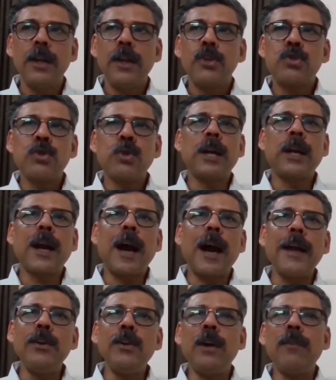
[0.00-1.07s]
So the
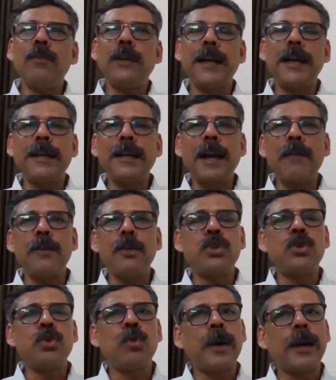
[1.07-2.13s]
kind of data which
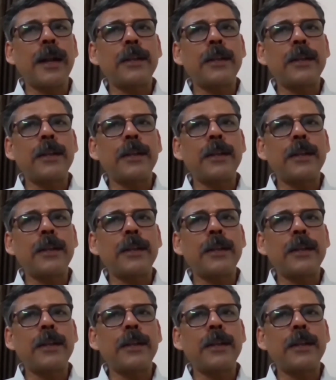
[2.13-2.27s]
you were